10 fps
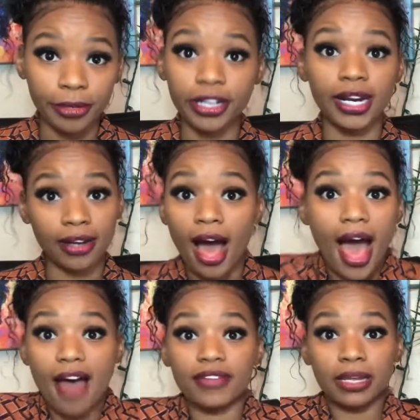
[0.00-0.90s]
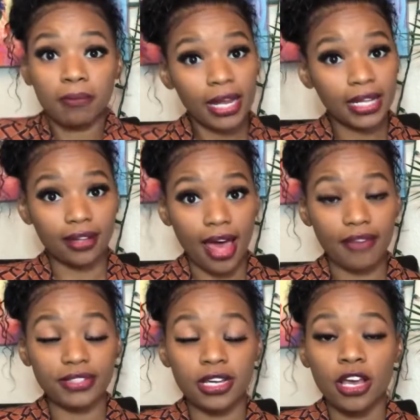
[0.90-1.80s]
You're going to not have any money
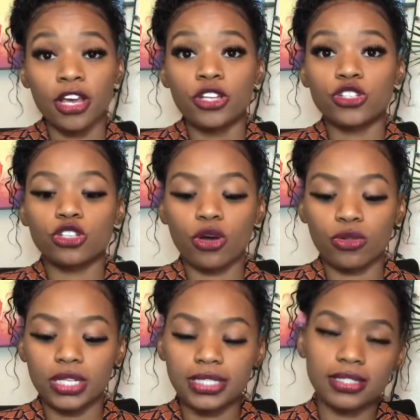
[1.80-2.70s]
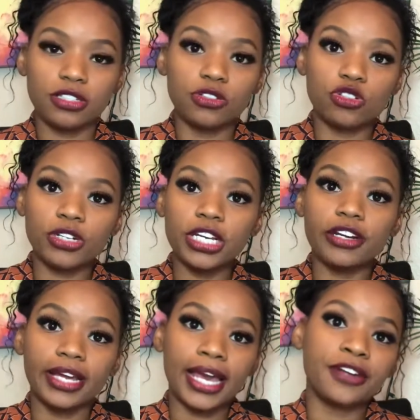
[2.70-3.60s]
left. So you treat
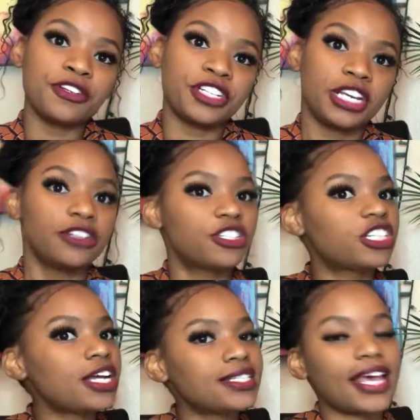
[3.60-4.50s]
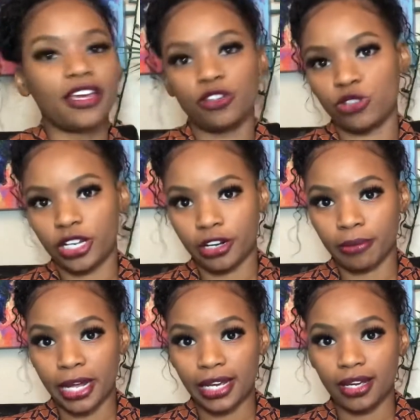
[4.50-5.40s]
your energy just like you treat your
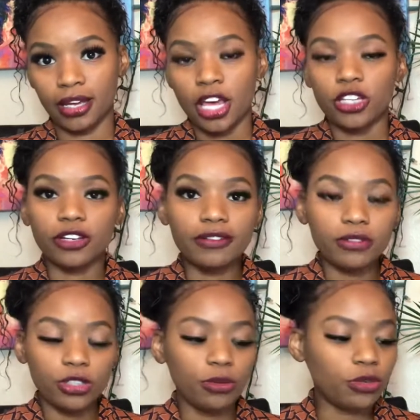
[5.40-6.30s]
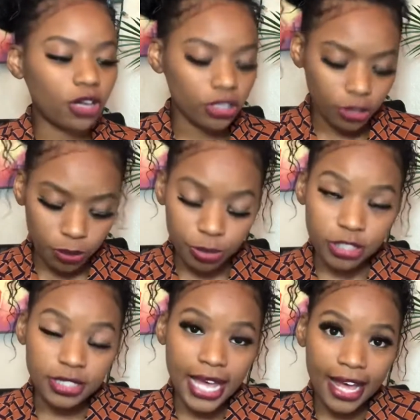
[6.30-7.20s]
money. You
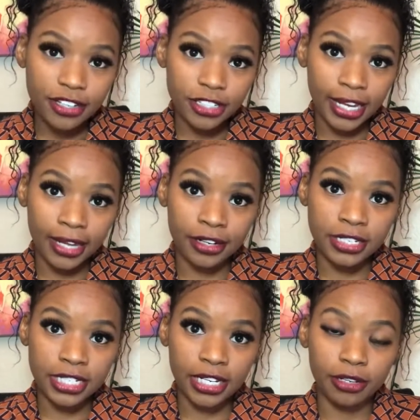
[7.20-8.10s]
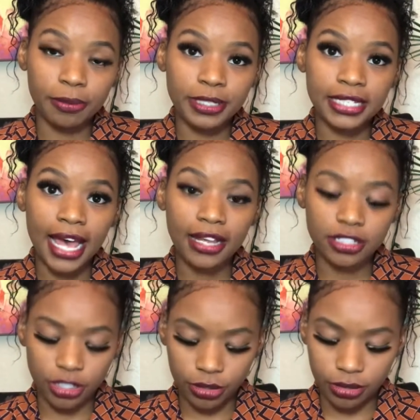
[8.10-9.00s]
protect your energy, you
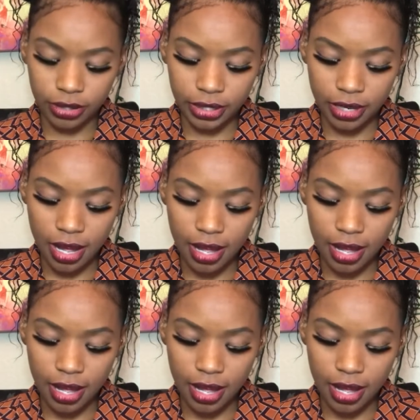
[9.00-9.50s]
protect your